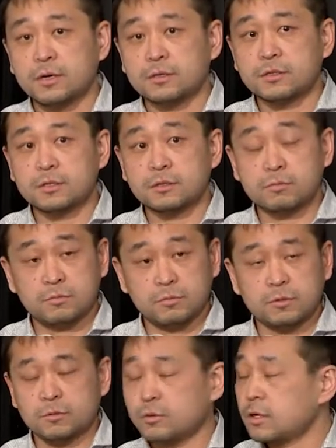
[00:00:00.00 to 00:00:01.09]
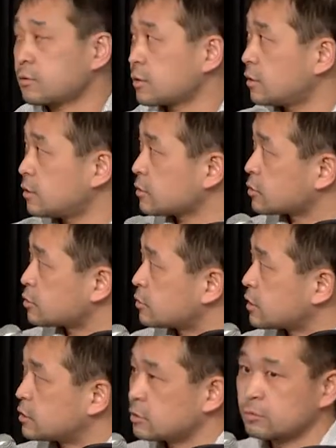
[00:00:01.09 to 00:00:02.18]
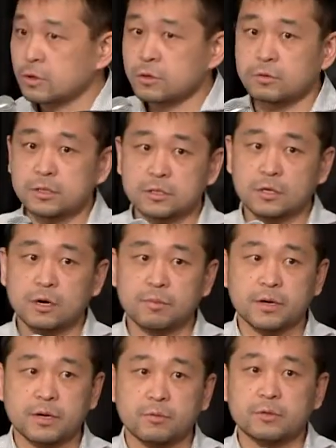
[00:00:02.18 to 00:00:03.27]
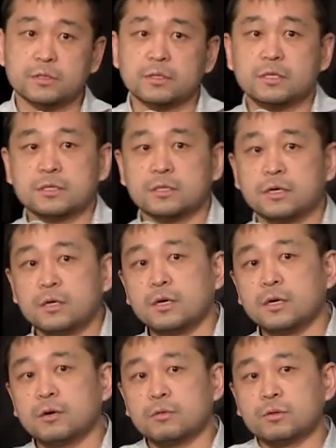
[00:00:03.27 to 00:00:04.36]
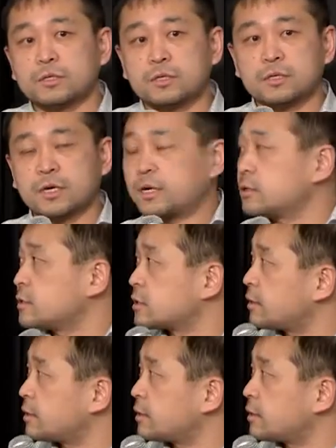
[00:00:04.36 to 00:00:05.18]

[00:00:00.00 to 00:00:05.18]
Just really great honor to continue working on this topic and with his guidance.